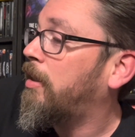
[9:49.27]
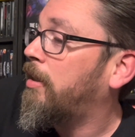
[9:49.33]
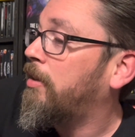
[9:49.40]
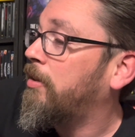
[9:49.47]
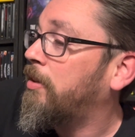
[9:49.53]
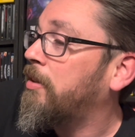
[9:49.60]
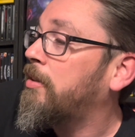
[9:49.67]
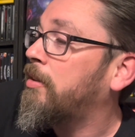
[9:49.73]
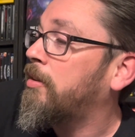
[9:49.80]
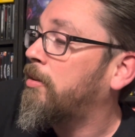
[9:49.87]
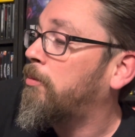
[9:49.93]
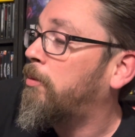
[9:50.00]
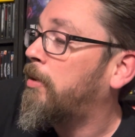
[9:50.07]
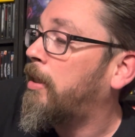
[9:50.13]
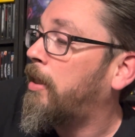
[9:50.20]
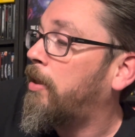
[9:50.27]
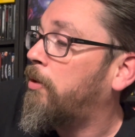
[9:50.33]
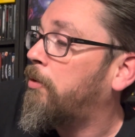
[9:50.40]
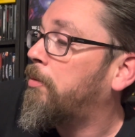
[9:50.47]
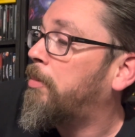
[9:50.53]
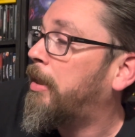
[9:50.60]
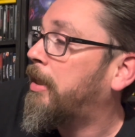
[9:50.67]
This is the one I
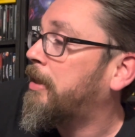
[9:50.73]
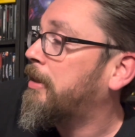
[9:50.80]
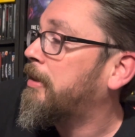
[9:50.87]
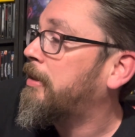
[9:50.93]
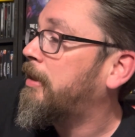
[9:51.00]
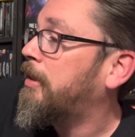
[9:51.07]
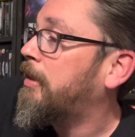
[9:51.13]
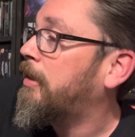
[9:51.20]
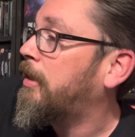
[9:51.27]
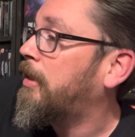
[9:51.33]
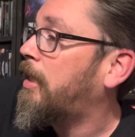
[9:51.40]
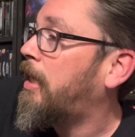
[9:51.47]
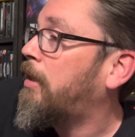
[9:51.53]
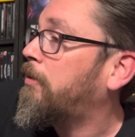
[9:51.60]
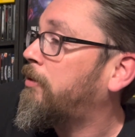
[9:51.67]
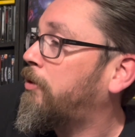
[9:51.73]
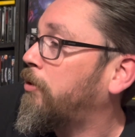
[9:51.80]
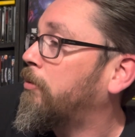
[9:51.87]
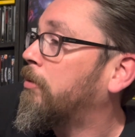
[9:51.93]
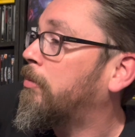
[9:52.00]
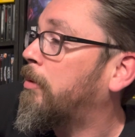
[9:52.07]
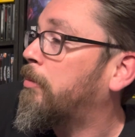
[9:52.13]
owned back in the day, and I
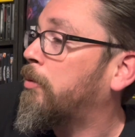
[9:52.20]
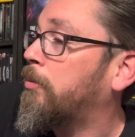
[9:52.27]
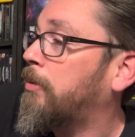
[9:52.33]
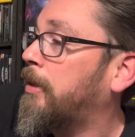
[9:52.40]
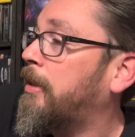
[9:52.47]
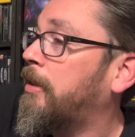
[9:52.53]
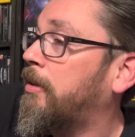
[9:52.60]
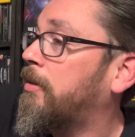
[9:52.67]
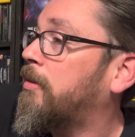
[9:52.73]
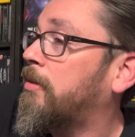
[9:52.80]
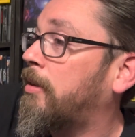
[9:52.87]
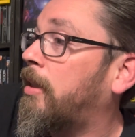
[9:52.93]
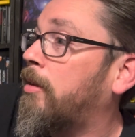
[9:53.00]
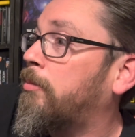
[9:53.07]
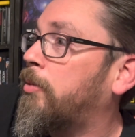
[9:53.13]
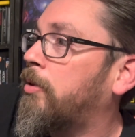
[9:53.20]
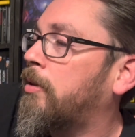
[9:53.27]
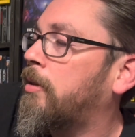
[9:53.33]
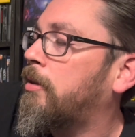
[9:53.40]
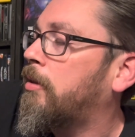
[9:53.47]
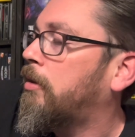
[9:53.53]
do remember reading this entire booklet,